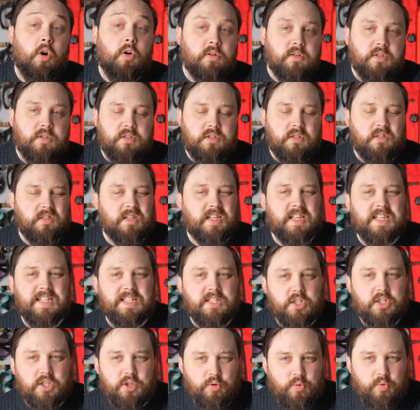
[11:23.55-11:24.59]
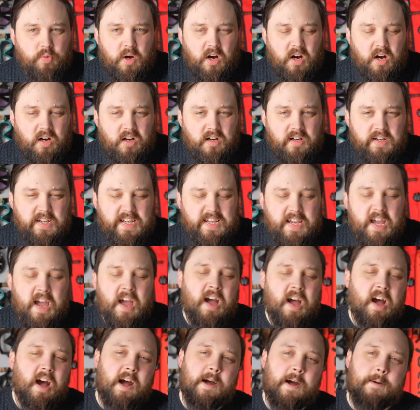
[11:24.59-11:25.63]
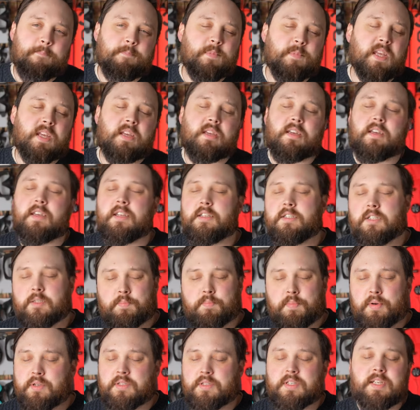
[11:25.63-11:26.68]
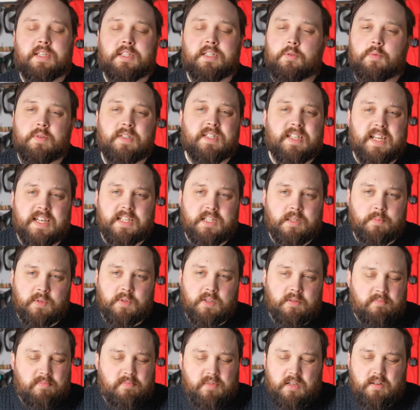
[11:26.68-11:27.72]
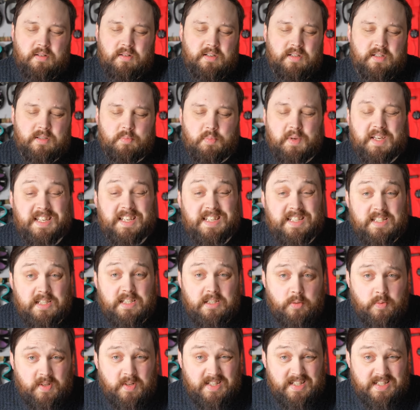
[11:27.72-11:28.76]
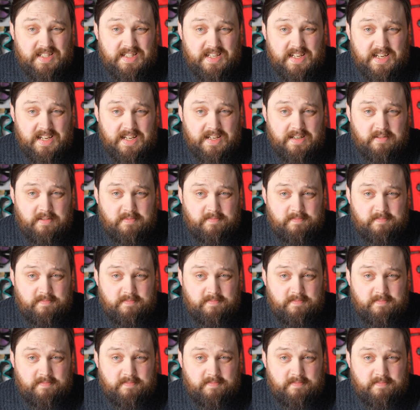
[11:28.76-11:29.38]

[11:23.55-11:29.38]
oxygen is too high. It just puts it into a decimal, so it is a bit easier to understand.